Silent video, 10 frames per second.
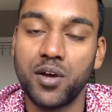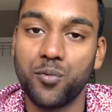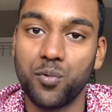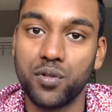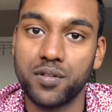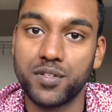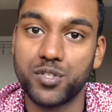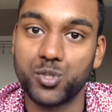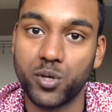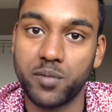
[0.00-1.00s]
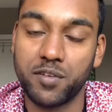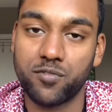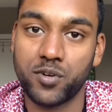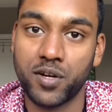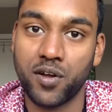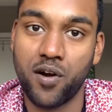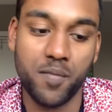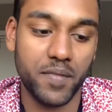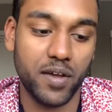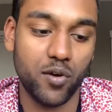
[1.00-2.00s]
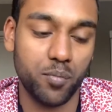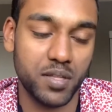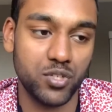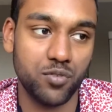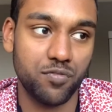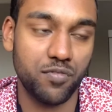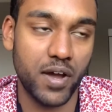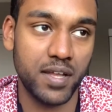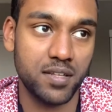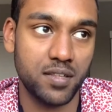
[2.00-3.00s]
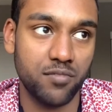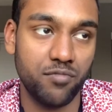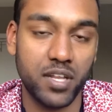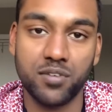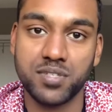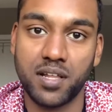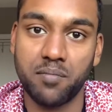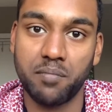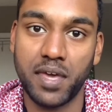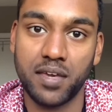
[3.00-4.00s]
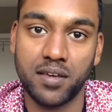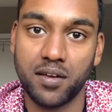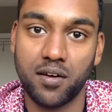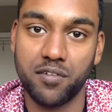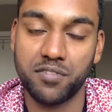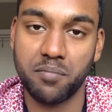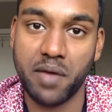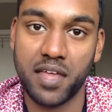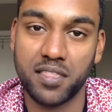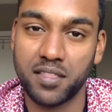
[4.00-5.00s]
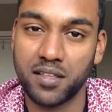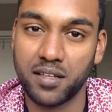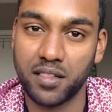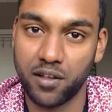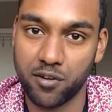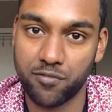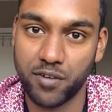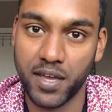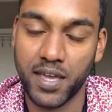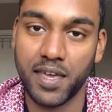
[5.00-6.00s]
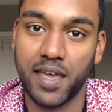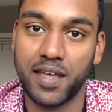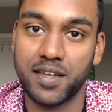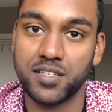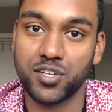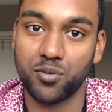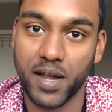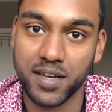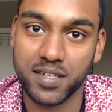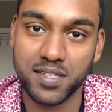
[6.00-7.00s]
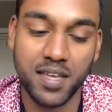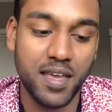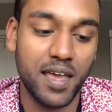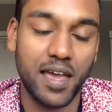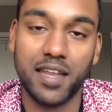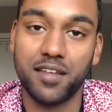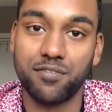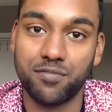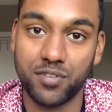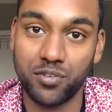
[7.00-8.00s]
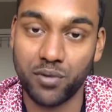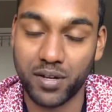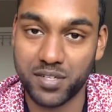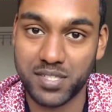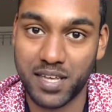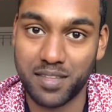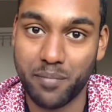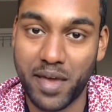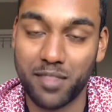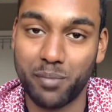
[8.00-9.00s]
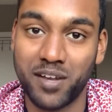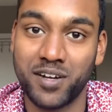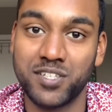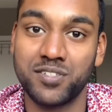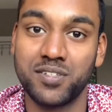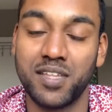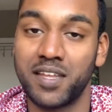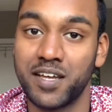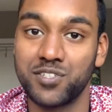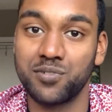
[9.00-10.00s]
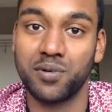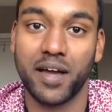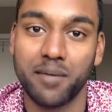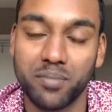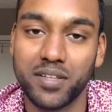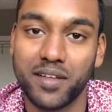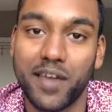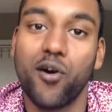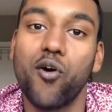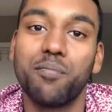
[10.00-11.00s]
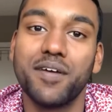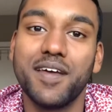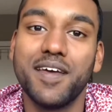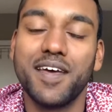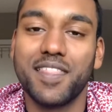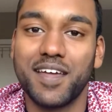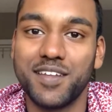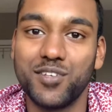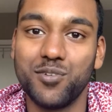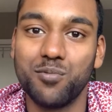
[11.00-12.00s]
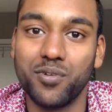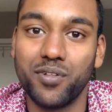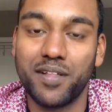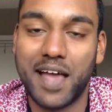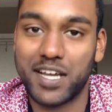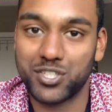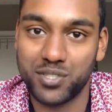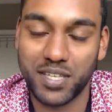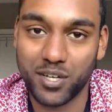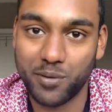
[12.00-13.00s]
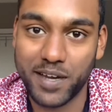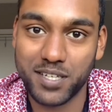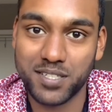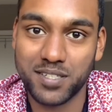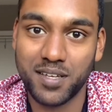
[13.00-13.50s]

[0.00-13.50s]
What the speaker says: will join me for it all. I hope that you find the videos that I'll make of the math clarifying and correct. And if you understand the math better than I do, I hope that you will actually correct